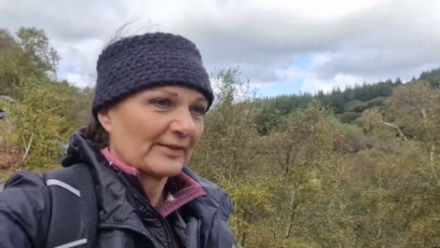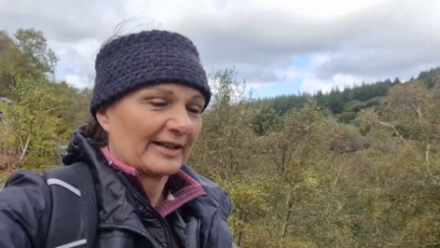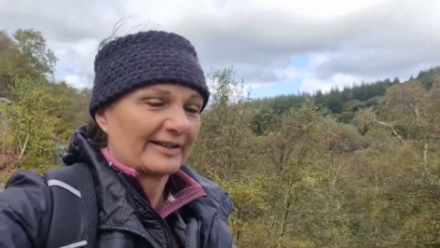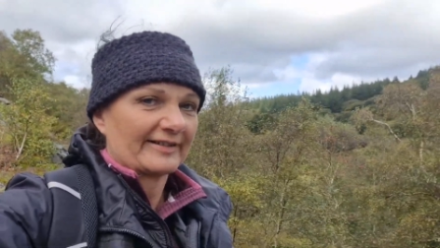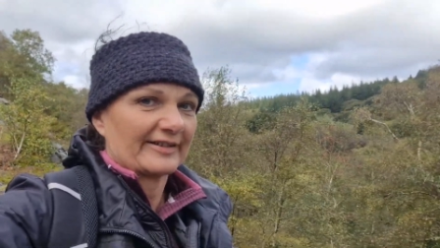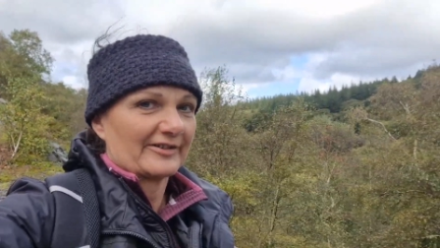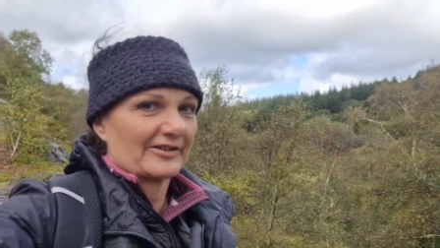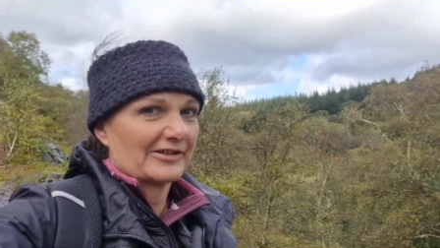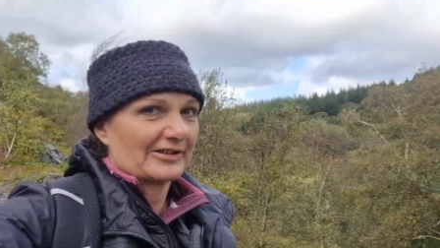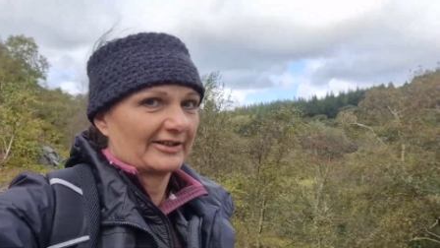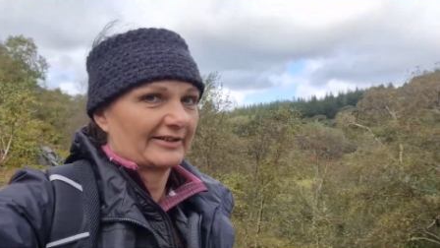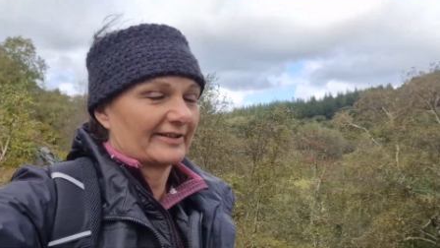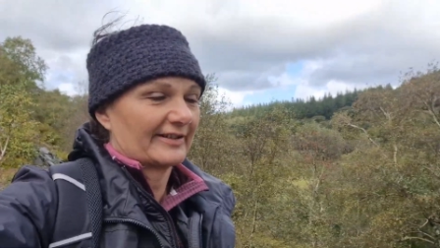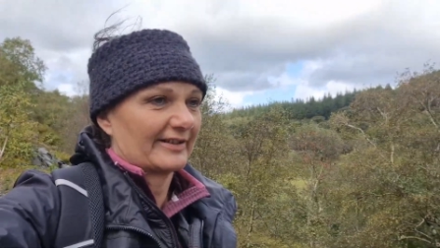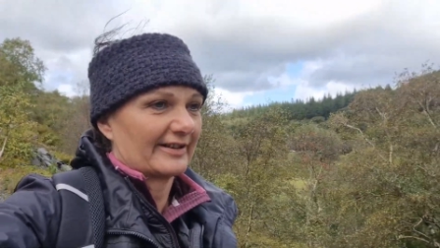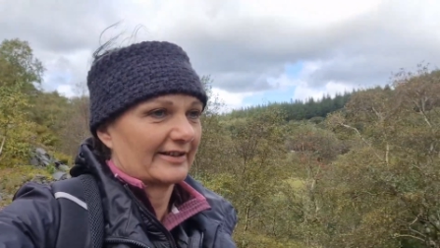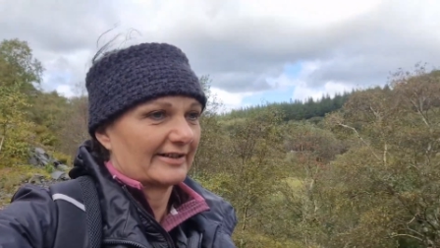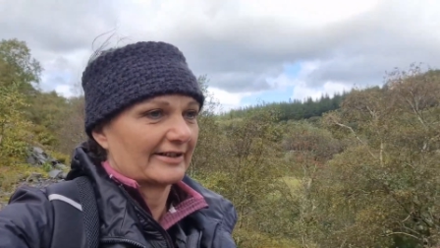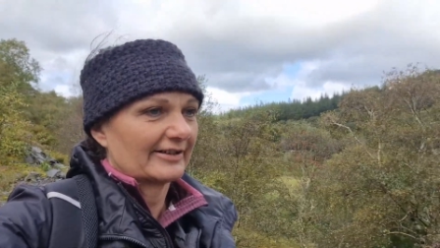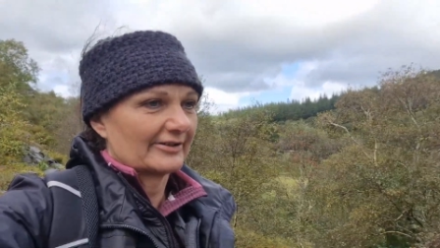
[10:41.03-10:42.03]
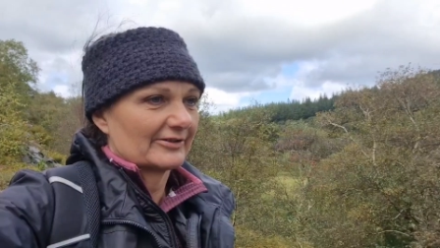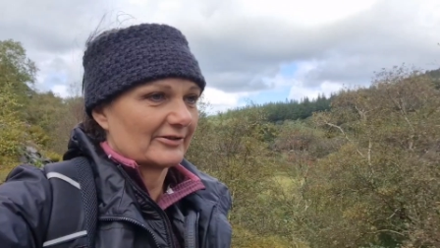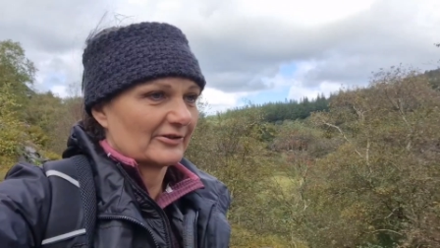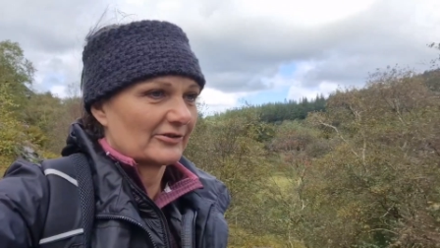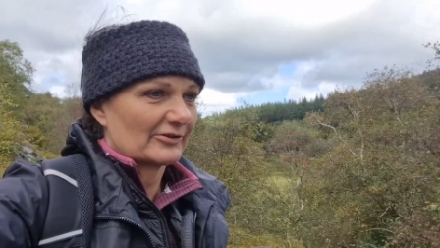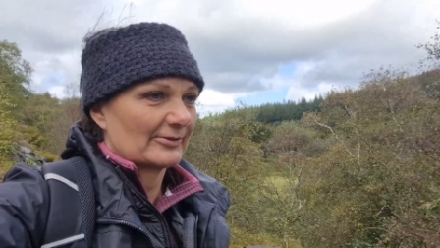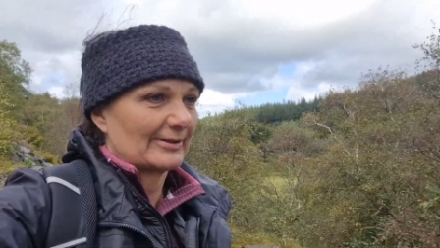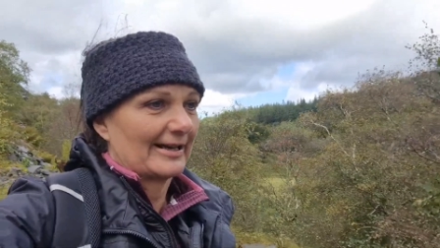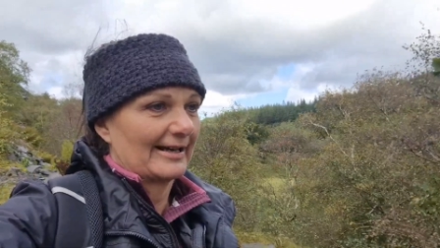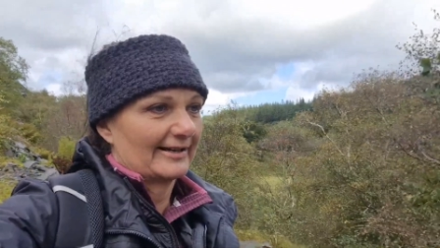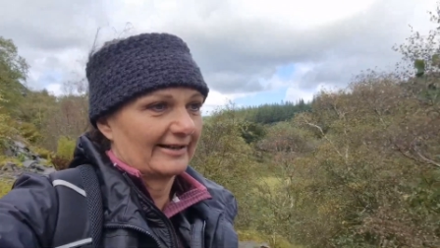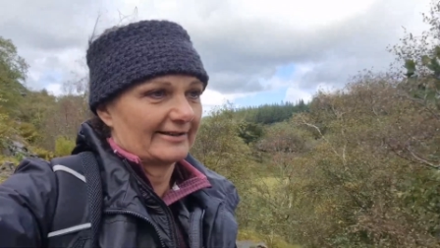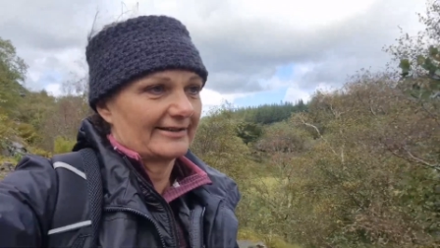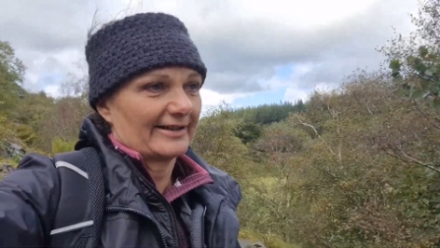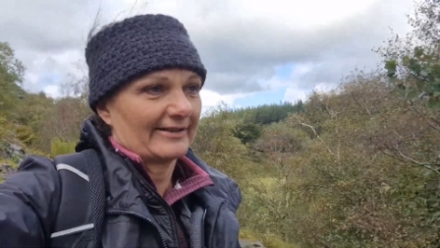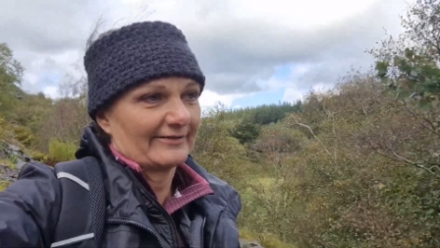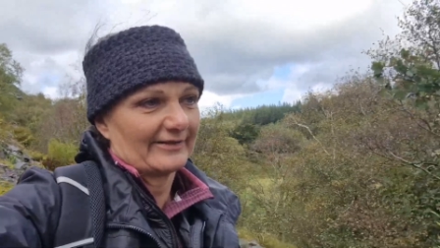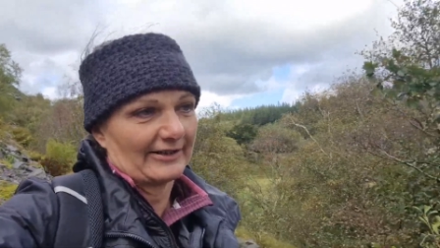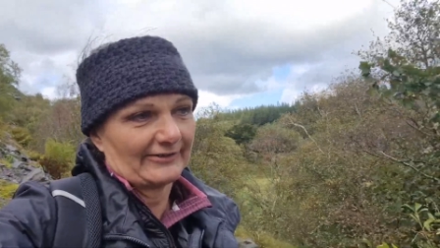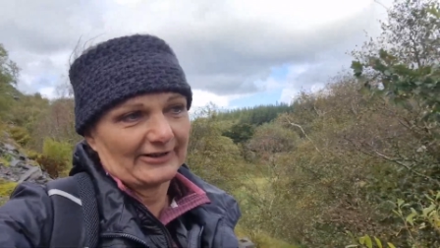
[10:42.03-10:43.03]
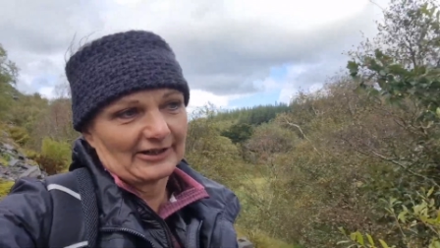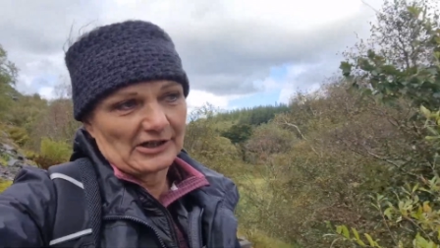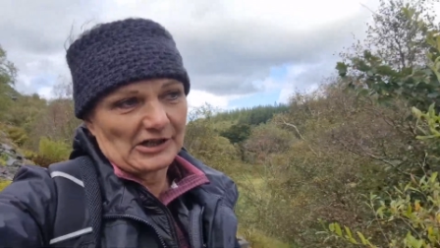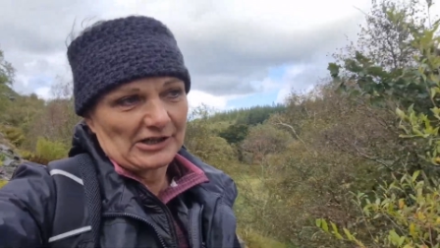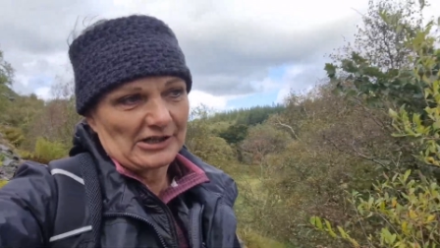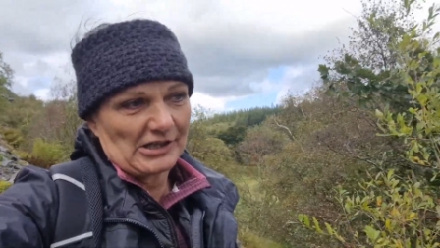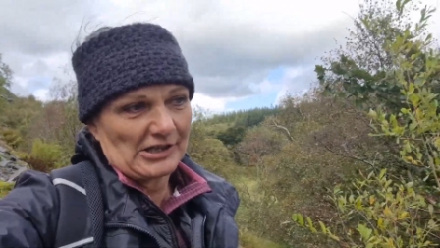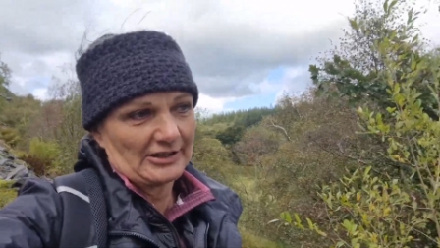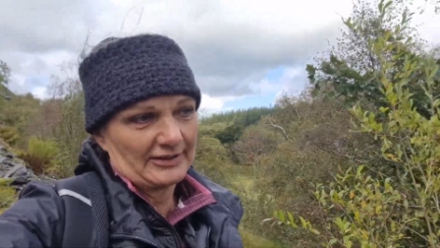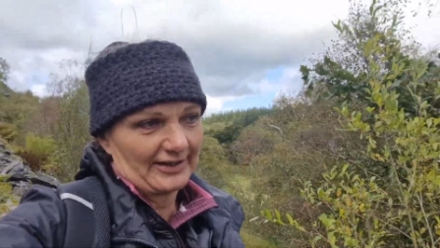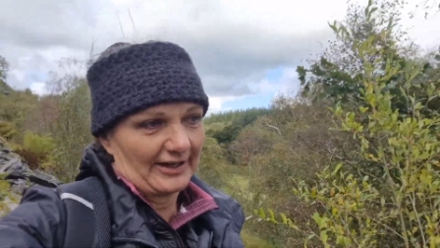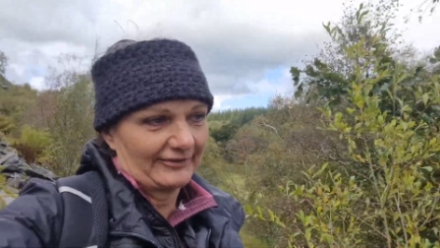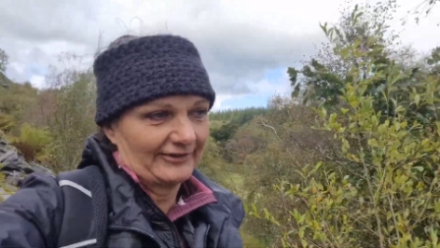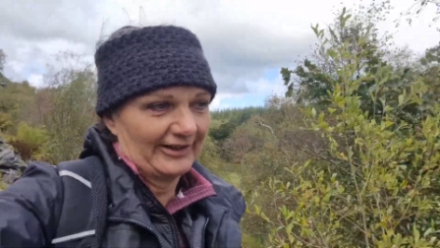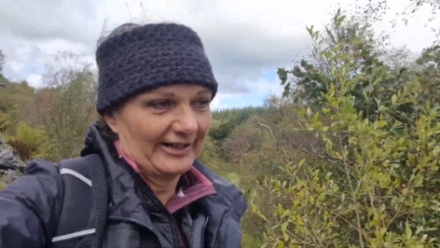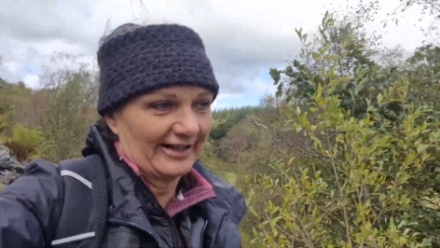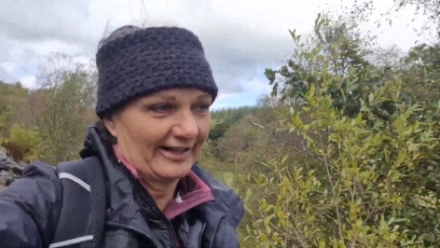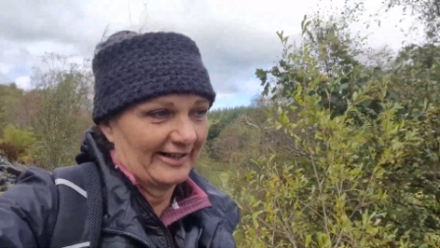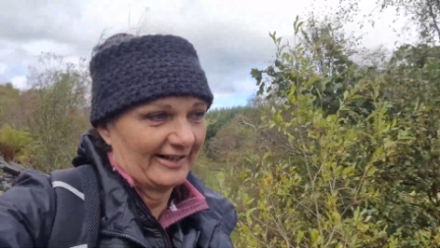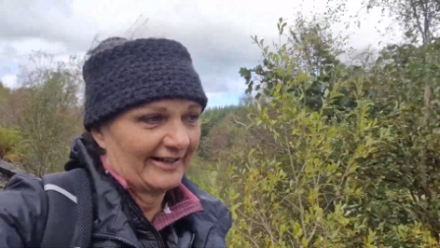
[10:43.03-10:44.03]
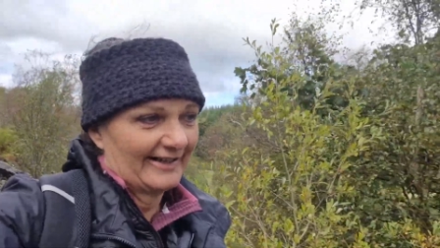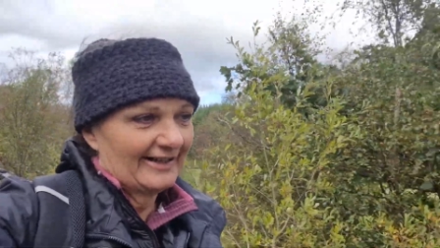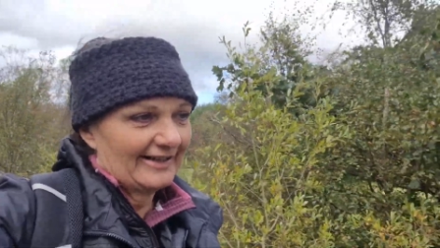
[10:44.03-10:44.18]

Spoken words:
So she isn't going to go on, well, I don't know actually, she's having a